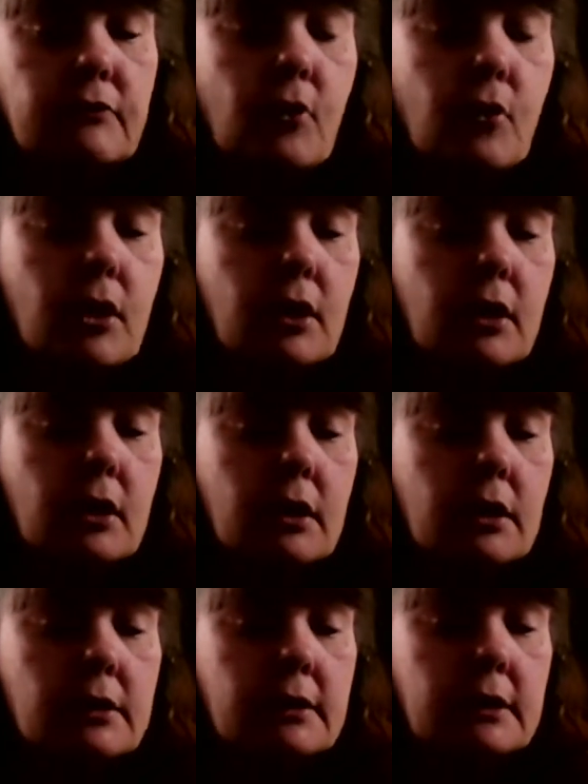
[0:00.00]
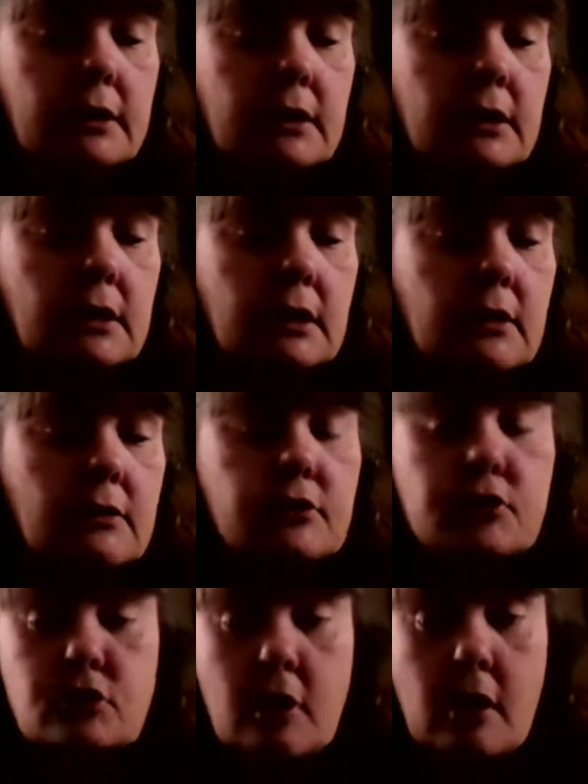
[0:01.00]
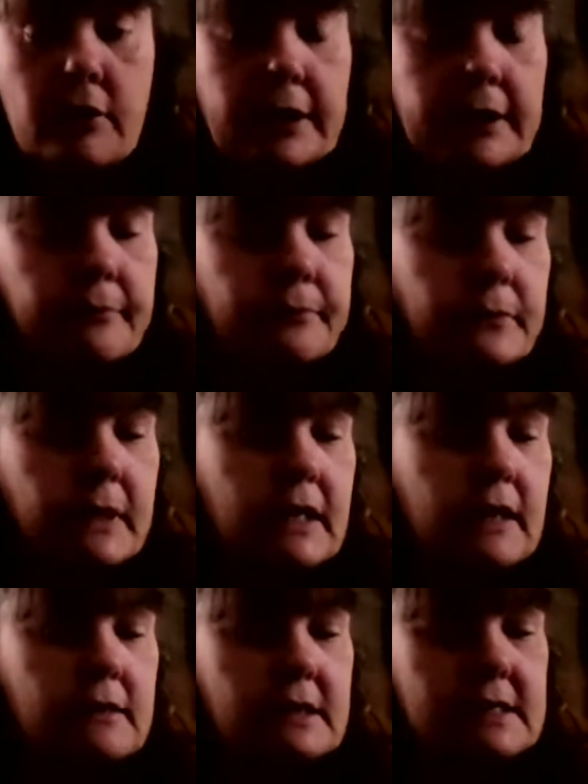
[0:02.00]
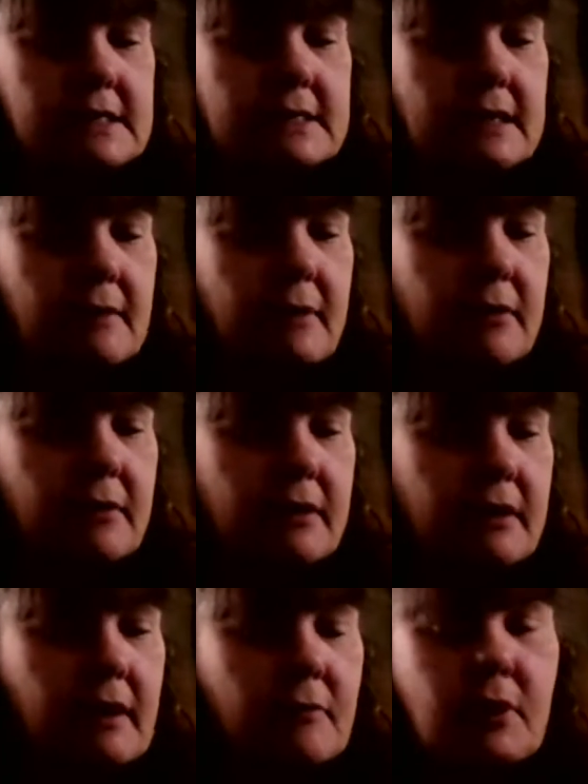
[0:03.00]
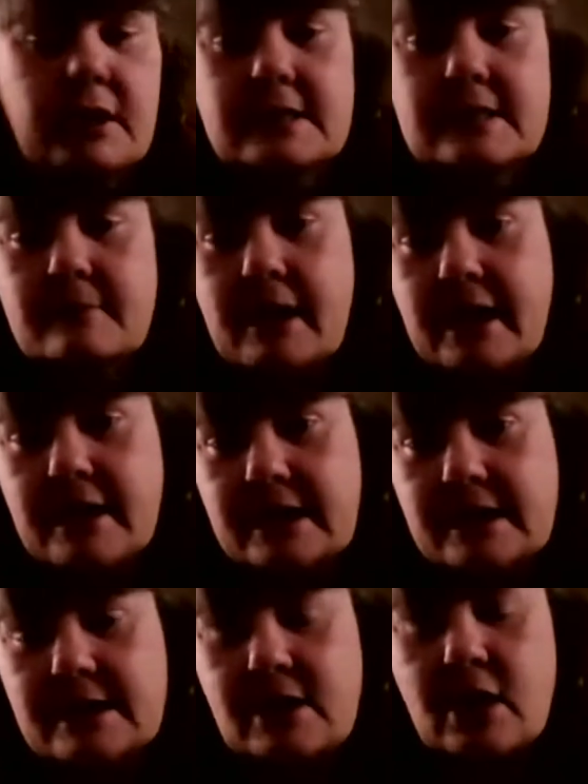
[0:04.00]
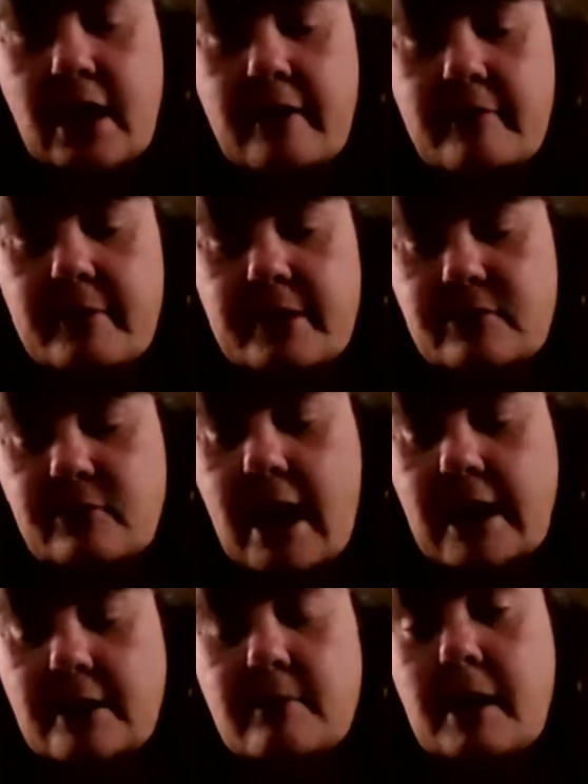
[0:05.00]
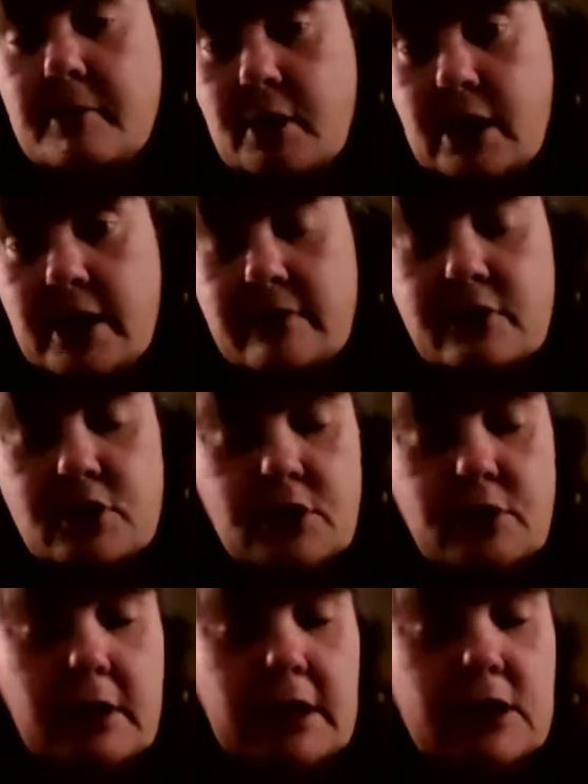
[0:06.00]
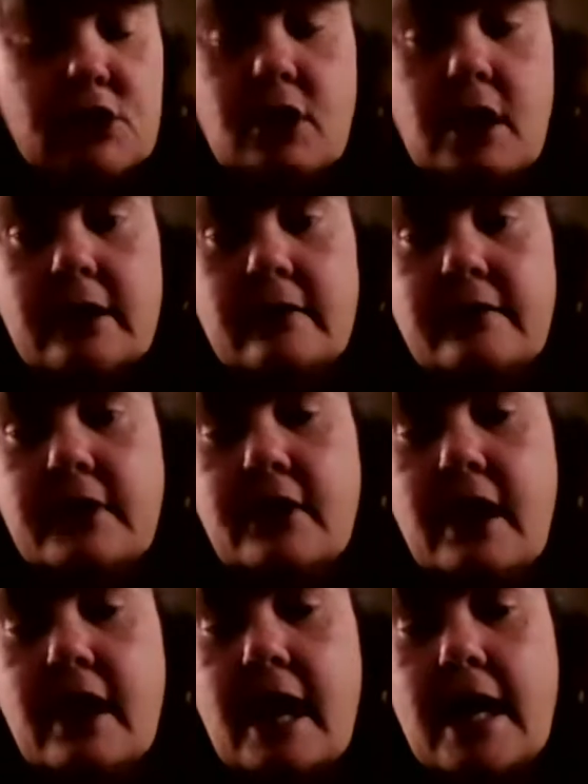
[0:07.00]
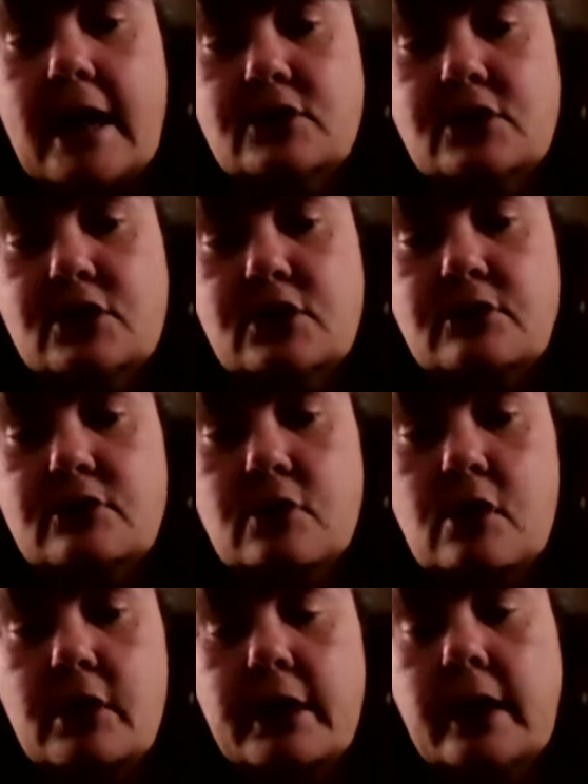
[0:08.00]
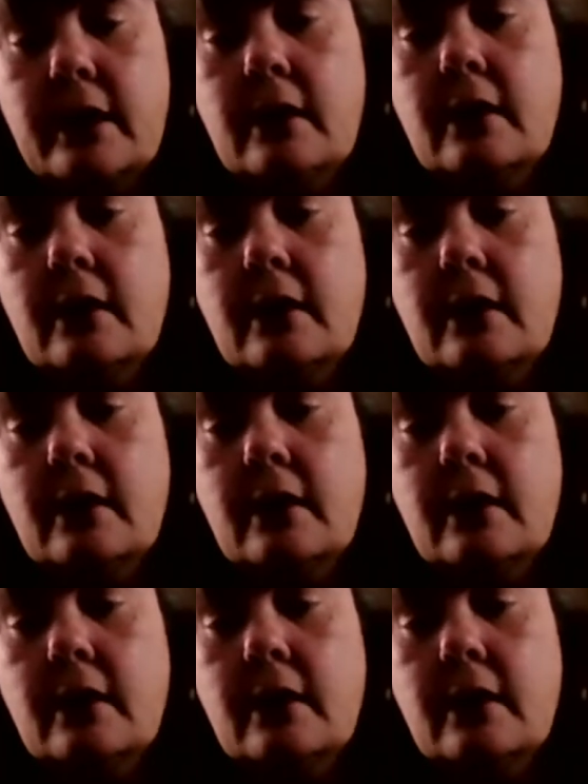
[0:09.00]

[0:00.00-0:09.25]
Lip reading: For the drawing, and this is something I wanted some ideas on. I have been racking my brain for 2 weeks trying to figure out how to do the drawing.